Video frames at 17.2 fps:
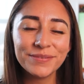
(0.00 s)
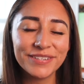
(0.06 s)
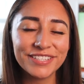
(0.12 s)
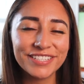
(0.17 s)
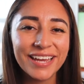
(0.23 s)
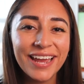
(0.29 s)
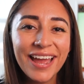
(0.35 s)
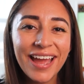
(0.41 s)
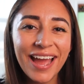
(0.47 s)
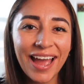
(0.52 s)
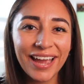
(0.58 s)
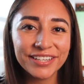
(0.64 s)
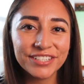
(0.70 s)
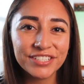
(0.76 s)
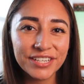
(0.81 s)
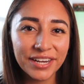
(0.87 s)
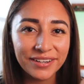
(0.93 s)
which I
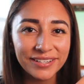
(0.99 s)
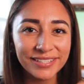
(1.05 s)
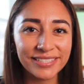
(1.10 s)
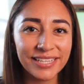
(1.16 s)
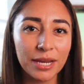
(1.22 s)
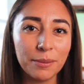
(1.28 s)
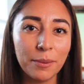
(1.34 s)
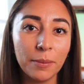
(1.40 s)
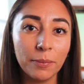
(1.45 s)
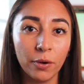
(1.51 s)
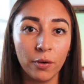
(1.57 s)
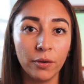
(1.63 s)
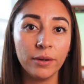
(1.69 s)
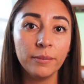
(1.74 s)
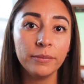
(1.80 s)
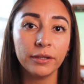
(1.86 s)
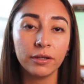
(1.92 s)
share inside my
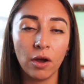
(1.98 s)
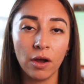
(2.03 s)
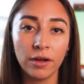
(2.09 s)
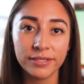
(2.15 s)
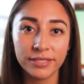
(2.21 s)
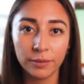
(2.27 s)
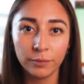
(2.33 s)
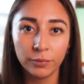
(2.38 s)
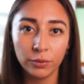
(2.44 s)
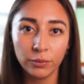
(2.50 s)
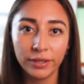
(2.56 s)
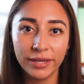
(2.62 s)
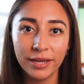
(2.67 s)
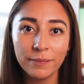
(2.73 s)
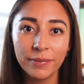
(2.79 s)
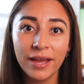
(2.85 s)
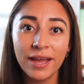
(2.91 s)
program, the Content
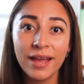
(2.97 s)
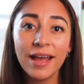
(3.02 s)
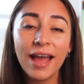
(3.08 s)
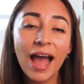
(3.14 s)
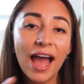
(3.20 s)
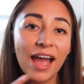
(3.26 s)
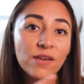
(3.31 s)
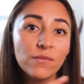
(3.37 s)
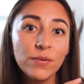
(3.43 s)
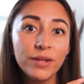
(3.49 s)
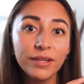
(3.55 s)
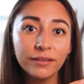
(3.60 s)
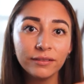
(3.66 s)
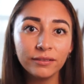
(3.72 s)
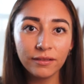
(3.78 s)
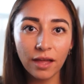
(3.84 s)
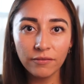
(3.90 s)
Bootcamp, I've
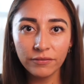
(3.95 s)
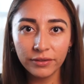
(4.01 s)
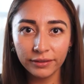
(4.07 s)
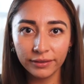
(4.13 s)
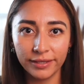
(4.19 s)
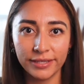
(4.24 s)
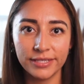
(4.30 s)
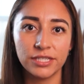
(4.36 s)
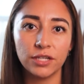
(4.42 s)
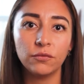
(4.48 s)
been loving this